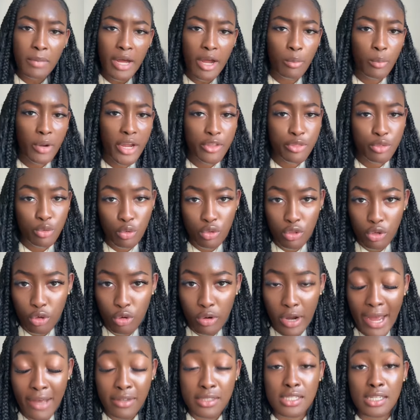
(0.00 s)
way through the
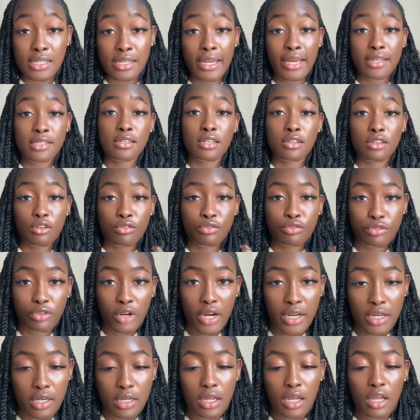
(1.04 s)
crowd to get to the front.
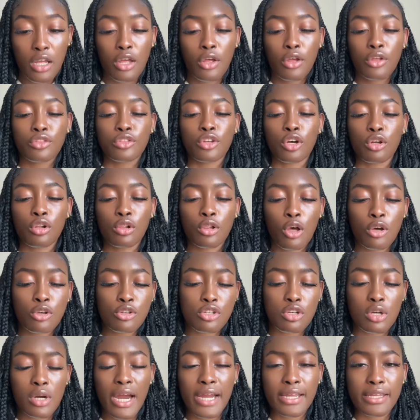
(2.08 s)
The closer
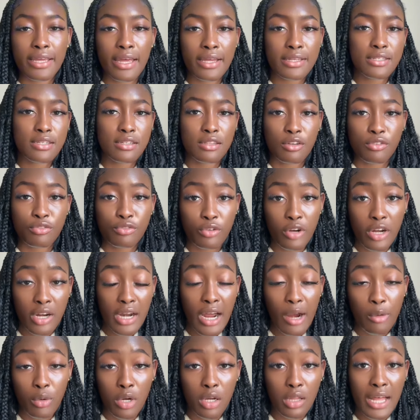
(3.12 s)
I get to the front, I
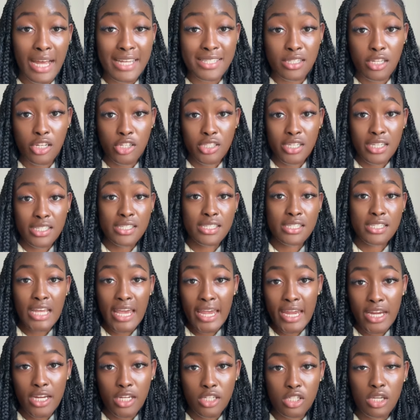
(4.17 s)
realize there's a
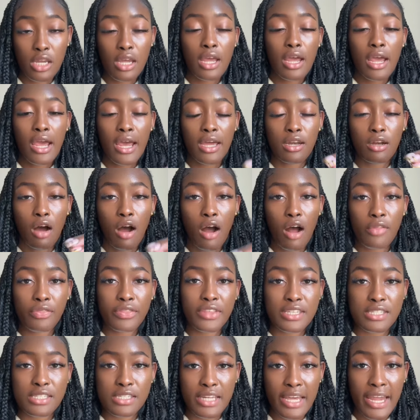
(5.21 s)
stage. And on the
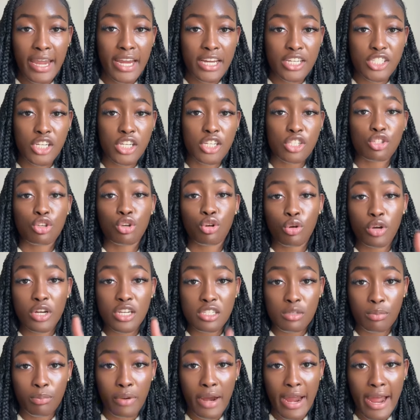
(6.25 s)
stage is Chris
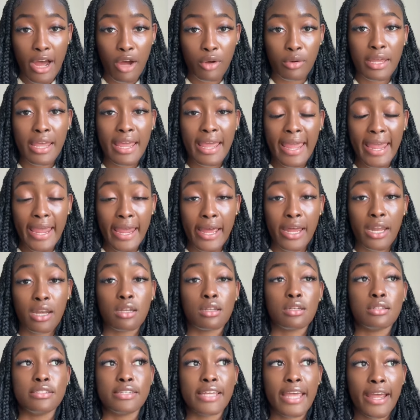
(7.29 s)
Brown
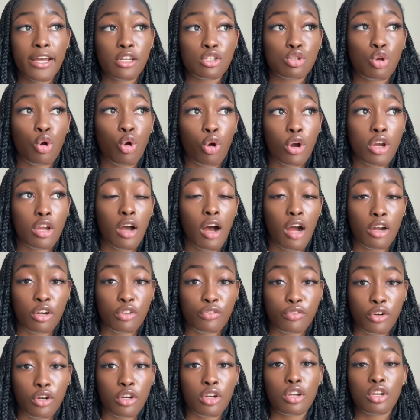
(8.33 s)
and dance
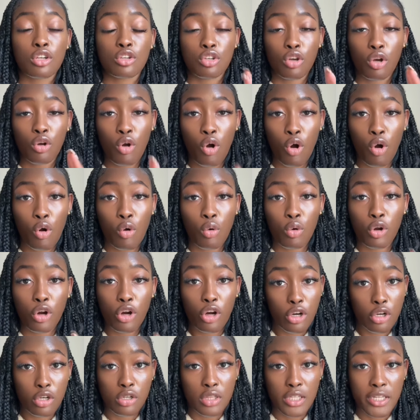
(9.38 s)
choreographer Nicole
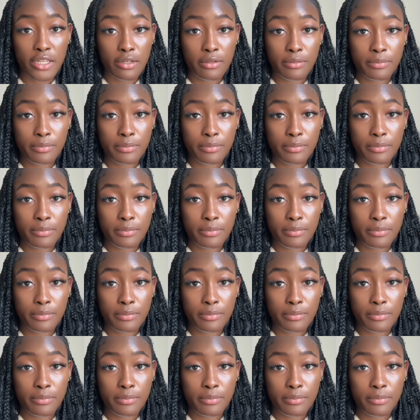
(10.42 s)
Kirkland.